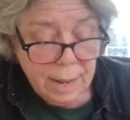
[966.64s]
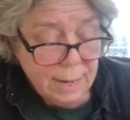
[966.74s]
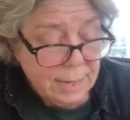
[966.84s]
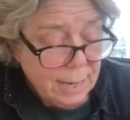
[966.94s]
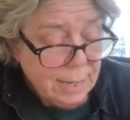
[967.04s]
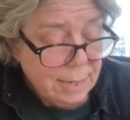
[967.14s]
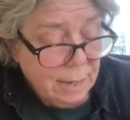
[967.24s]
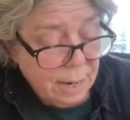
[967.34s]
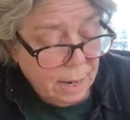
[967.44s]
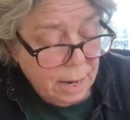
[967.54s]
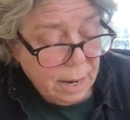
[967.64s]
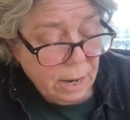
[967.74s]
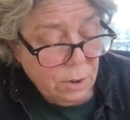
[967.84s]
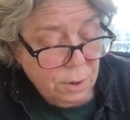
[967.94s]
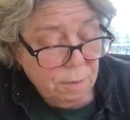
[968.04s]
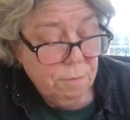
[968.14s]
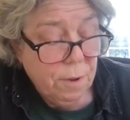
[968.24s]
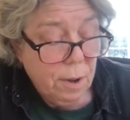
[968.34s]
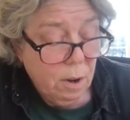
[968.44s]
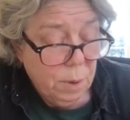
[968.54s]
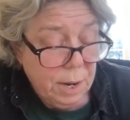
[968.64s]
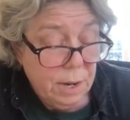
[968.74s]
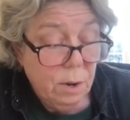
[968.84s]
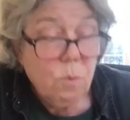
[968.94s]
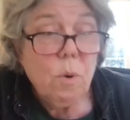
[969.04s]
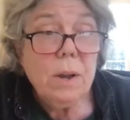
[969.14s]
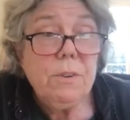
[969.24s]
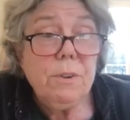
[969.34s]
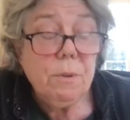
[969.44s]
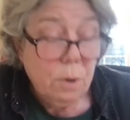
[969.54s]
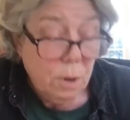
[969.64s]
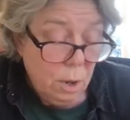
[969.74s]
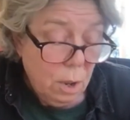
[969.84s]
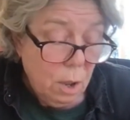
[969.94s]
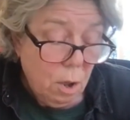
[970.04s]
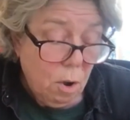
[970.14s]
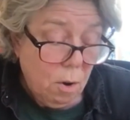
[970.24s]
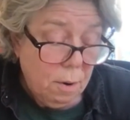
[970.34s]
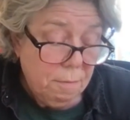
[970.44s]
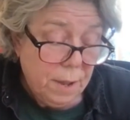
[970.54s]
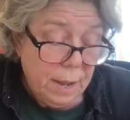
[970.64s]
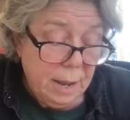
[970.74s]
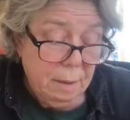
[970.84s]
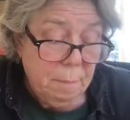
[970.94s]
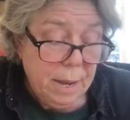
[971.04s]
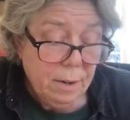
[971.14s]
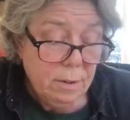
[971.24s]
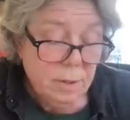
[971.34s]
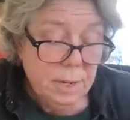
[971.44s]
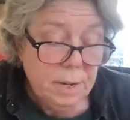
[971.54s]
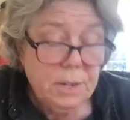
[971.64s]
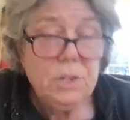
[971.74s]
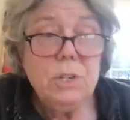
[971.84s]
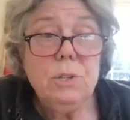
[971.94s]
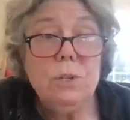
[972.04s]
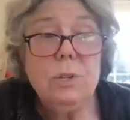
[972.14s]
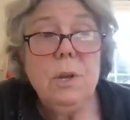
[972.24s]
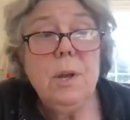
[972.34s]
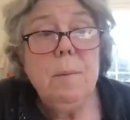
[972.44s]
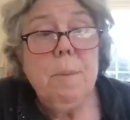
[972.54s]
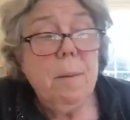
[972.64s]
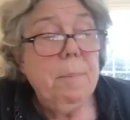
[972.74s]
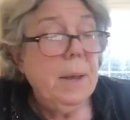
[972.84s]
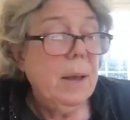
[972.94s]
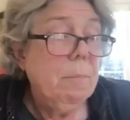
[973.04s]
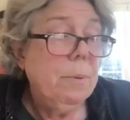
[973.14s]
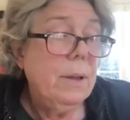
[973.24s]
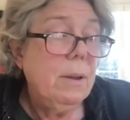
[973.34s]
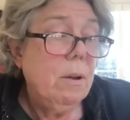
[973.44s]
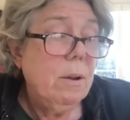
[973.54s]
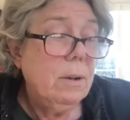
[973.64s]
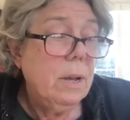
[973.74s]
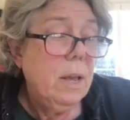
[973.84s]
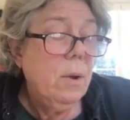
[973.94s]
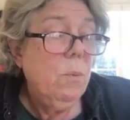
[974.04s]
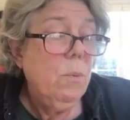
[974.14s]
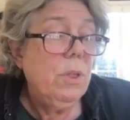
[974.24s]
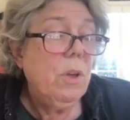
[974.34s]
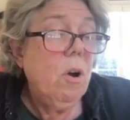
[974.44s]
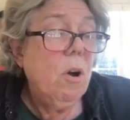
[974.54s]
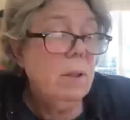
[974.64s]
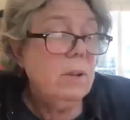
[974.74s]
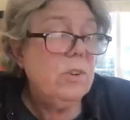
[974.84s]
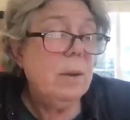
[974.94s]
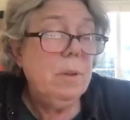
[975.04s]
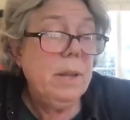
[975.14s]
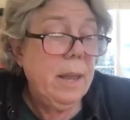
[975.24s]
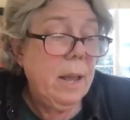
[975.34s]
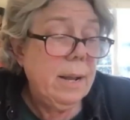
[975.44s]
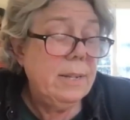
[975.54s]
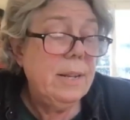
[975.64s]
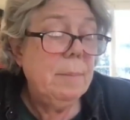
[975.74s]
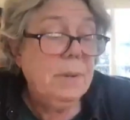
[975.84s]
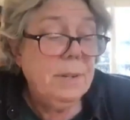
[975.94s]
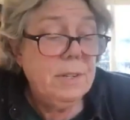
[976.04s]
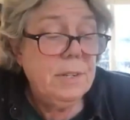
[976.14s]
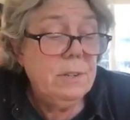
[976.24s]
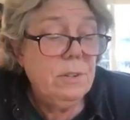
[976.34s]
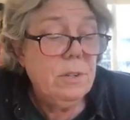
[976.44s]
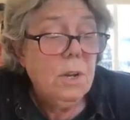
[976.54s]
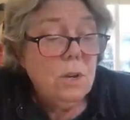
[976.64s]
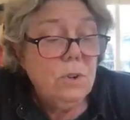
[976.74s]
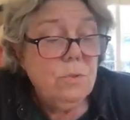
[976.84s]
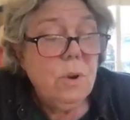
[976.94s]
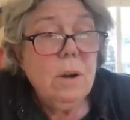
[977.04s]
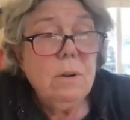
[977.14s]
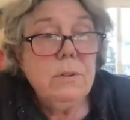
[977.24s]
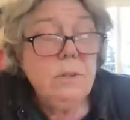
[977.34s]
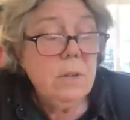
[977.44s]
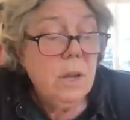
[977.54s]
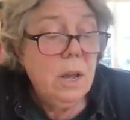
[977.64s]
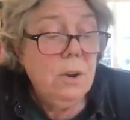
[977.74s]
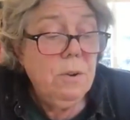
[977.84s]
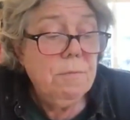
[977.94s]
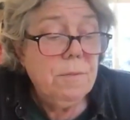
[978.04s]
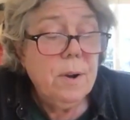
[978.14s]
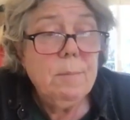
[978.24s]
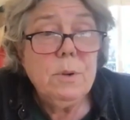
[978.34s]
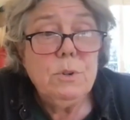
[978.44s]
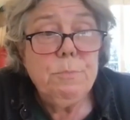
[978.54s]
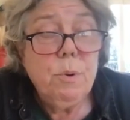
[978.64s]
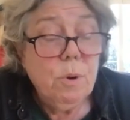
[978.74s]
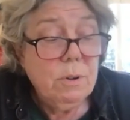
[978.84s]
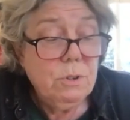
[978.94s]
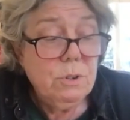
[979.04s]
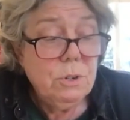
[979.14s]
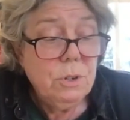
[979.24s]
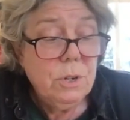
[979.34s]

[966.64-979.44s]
A dense litany I couldn't follow and didn't want to. Horrifying medical conditions popping up along with college acceptances, drugs, a new farmer's porch.